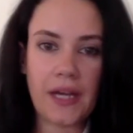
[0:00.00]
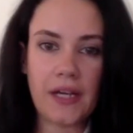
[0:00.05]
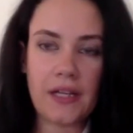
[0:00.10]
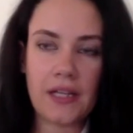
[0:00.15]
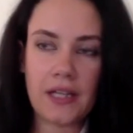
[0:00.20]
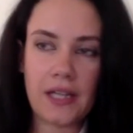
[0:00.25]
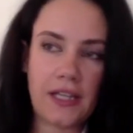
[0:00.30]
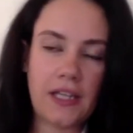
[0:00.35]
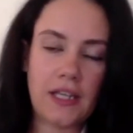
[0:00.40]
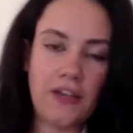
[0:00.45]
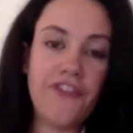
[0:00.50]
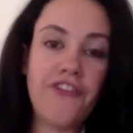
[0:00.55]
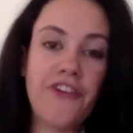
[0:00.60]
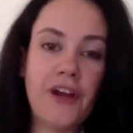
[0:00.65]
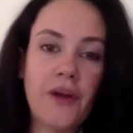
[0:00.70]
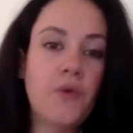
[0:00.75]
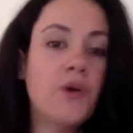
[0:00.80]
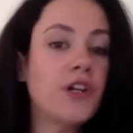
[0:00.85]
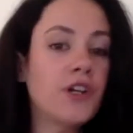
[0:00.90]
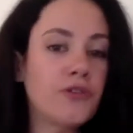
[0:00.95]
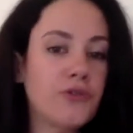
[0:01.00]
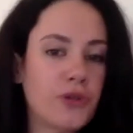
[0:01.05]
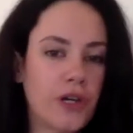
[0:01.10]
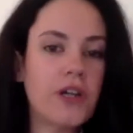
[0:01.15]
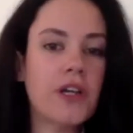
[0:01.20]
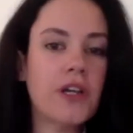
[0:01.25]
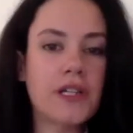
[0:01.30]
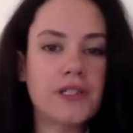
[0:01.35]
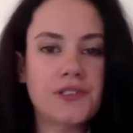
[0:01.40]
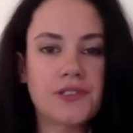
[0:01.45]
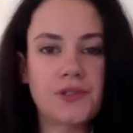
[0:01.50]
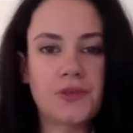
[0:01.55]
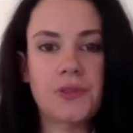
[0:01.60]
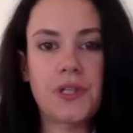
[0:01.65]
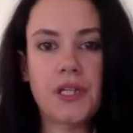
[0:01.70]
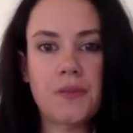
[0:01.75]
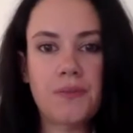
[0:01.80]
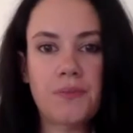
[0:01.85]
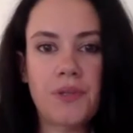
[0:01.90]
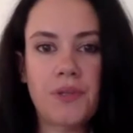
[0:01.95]
Like if I want to work, I do
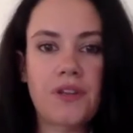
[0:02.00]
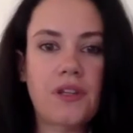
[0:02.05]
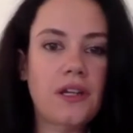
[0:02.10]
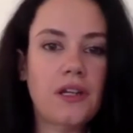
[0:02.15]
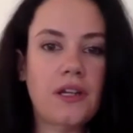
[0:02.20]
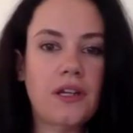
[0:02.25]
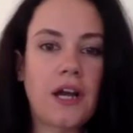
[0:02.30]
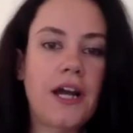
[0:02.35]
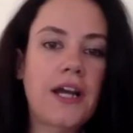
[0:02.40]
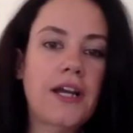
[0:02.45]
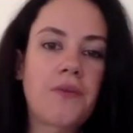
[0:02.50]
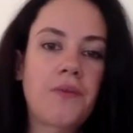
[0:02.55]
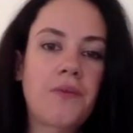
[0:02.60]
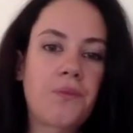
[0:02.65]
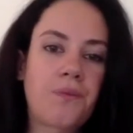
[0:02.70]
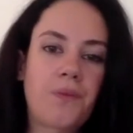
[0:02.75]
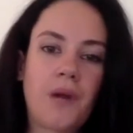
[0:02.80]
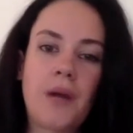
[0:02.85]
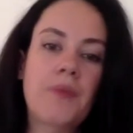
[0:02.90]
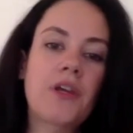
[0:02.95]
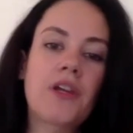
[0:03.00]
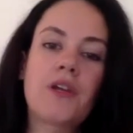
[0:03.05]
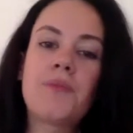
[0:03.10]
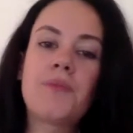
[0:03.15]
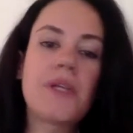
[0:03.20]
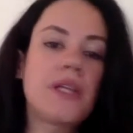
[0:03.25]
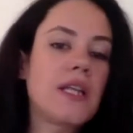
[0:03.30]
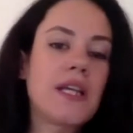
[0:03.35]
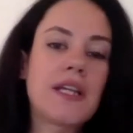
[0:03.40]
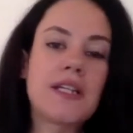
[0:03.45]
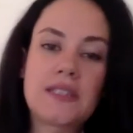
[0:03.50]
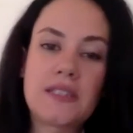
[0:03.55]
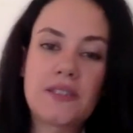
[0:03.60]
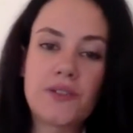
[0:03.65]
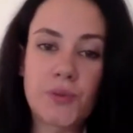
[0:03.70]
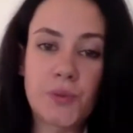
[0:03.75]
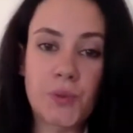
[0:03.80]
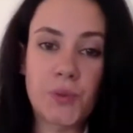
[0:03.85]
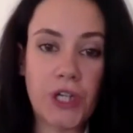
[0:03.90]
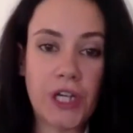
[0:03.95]
it, but then I'm going to be lazy in the
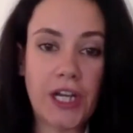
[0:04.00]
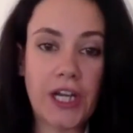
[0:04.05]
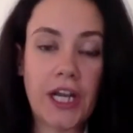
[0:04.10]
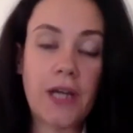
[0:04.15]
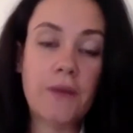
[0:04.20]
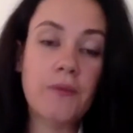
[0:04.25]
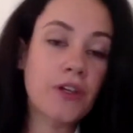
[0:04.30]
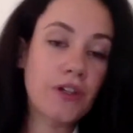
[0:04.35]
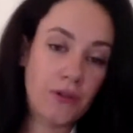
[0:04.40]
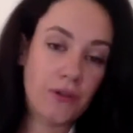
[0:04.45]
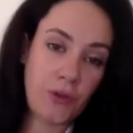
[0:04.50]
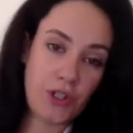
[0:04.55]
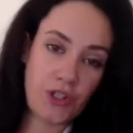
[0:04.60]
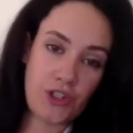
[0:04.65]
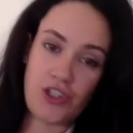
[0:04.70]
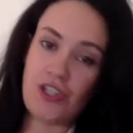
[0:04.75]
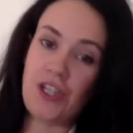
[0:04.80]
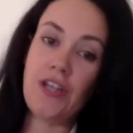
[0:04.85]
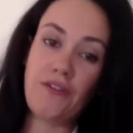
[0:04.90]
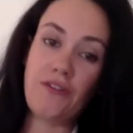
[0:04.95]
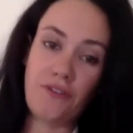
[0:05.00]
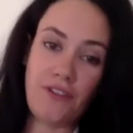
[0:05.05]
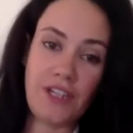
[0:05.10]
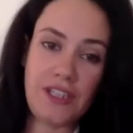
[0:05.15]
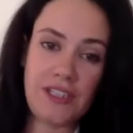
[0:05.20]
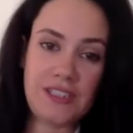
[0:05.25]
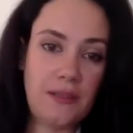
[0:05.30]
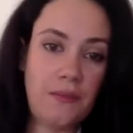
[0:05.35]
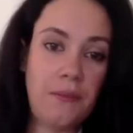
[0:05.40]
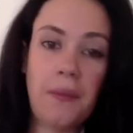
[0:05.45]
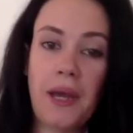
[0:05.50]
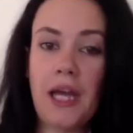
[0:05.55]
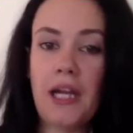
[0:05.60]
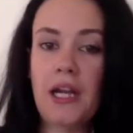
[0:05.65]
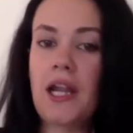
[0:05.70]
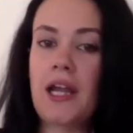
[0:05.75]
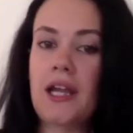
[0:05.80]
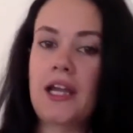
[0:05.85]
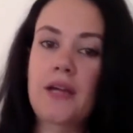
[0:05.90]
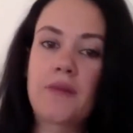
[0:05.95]
morning. I'm going to watch Netflix in bed.
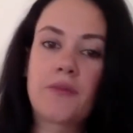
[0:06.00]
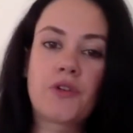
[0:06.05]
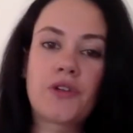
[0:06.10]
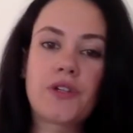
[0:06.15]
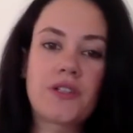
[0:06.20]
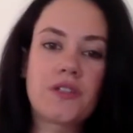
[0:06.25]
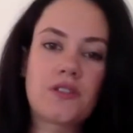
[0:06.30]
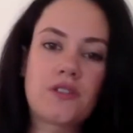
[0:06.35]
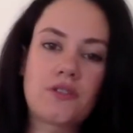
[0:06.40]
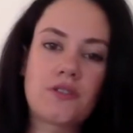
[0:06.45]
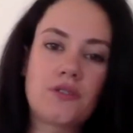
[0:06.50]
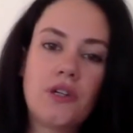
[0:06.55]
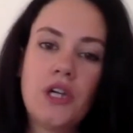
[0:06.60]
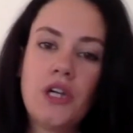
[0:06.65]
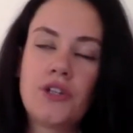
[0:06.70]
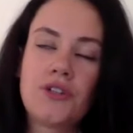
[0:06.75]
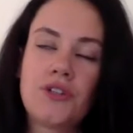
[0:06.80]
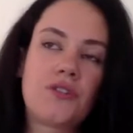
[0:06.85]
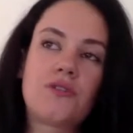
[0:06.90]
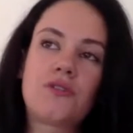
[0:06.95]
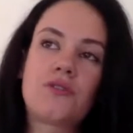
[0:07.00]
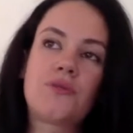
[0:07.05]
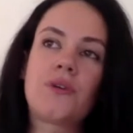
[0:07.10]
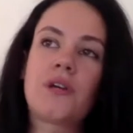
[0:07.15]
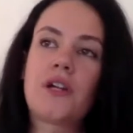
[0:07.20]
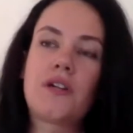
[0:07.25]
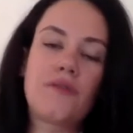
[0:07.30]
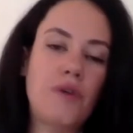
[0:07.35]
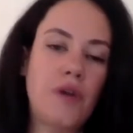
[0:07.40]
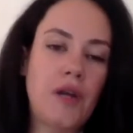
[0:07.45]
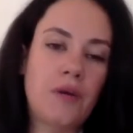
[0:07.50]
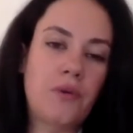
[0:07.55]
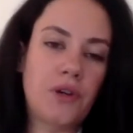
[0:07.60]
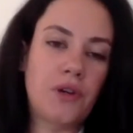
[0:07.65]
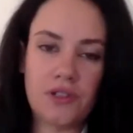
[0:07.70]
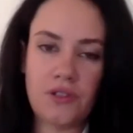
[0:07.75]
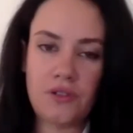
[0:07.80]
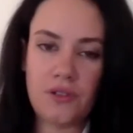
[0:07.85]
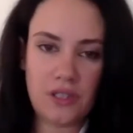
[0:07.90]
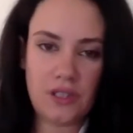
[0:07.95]
Like I'm going to do whatever I want
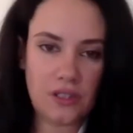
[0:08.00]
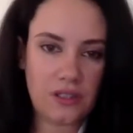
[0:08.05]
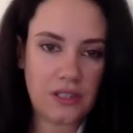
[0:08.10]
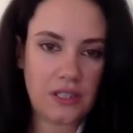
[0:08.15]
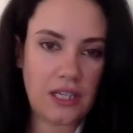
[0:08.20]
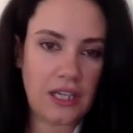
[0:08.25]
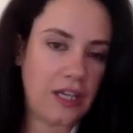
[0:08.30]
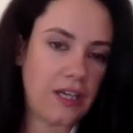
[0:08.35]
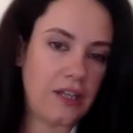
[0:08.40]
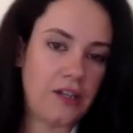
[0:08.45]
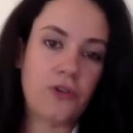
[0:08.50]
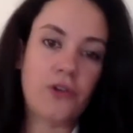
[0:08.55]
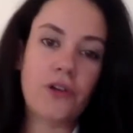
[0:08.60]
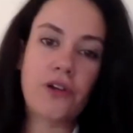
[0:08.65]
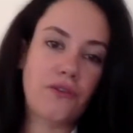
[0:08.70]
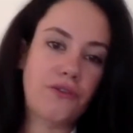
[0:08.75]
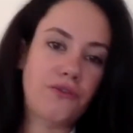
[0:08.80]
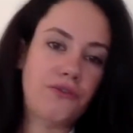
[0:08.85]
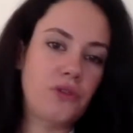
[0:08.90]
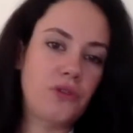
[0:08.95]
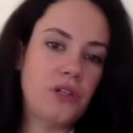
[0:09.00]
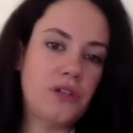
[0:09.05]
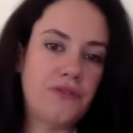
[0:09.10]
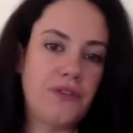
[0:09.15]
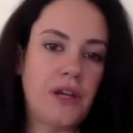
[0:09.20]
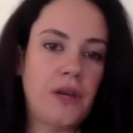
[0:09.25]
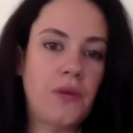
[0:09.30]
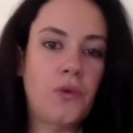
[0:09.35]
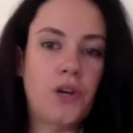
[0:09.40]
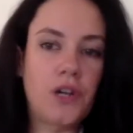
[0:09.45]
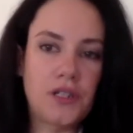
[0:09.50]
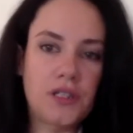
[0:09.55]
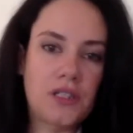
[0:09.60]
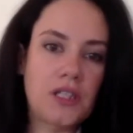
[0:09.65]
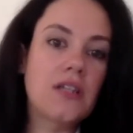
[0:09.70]
during the day and order food if I want.